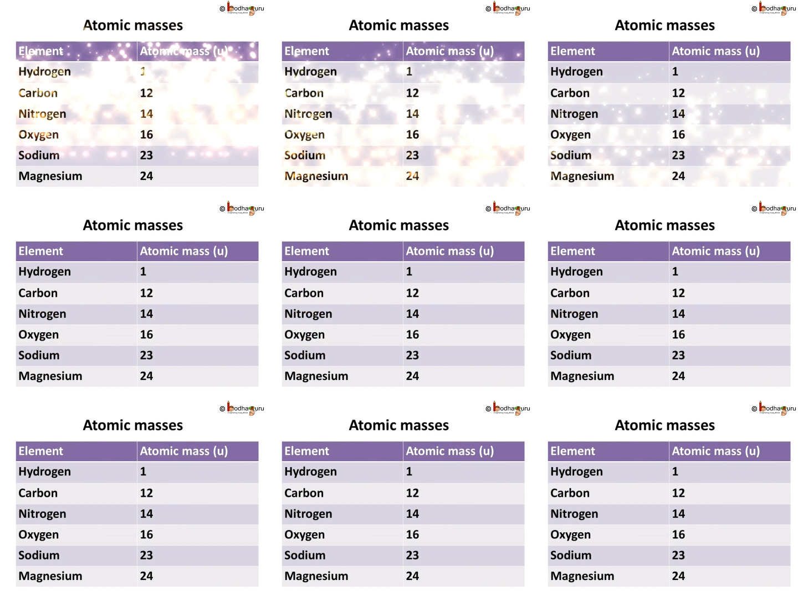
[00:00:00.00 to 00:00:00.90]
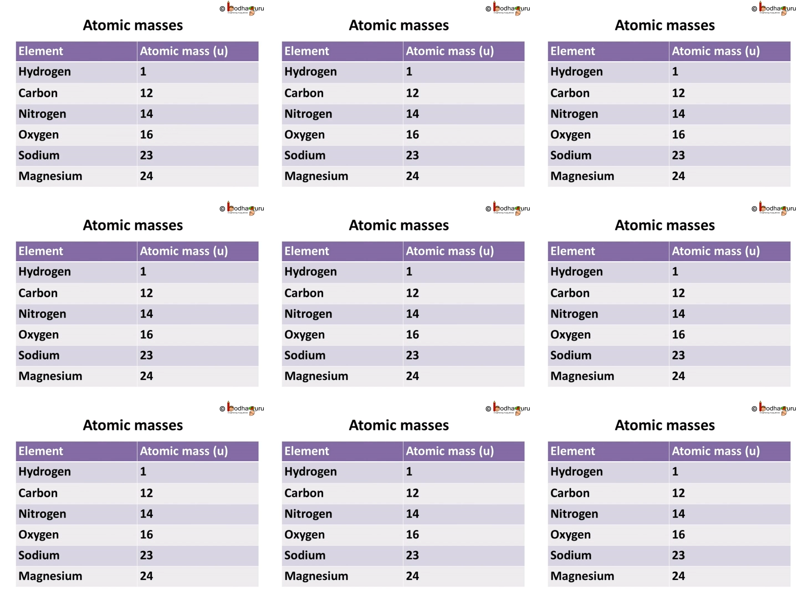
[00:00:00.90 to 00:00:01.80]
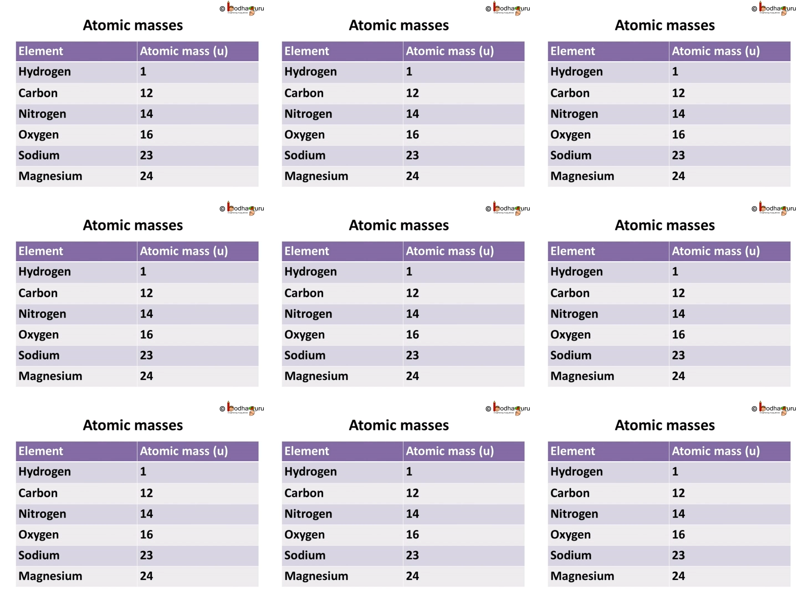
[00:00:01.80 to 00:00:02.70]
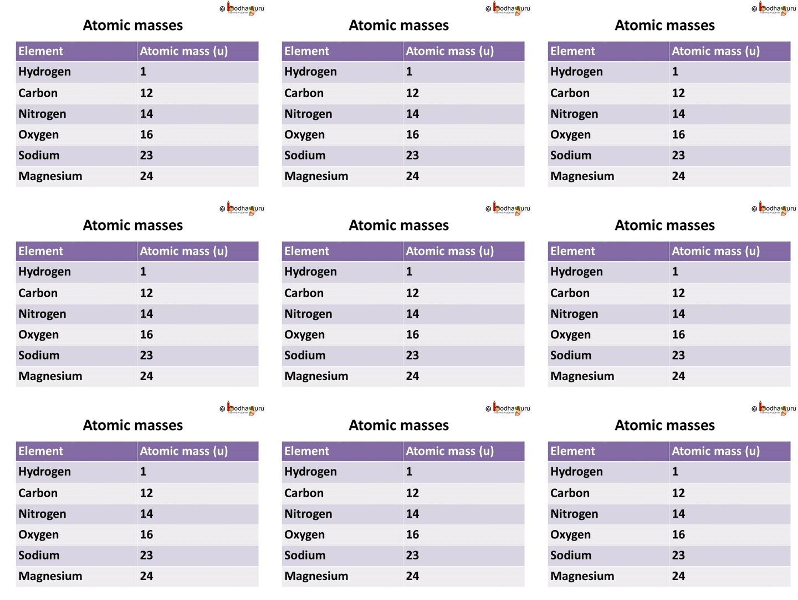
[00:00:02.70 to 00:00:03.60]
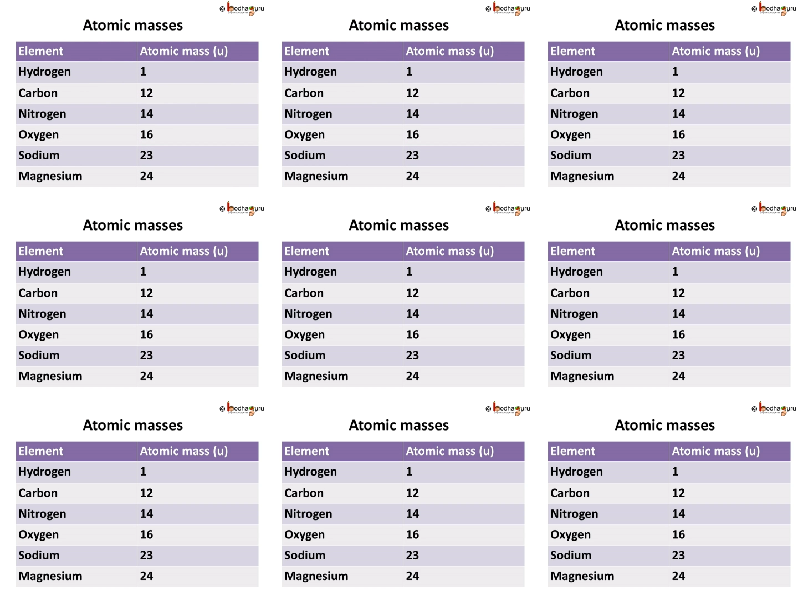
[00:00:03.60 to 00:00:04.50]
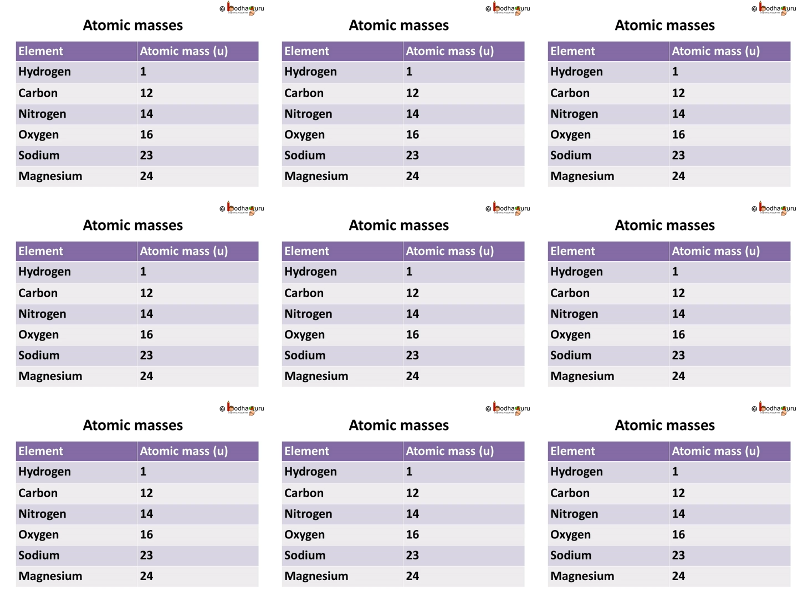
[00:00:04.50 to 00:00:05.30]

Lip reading: No face is visible, so there are no lips to read.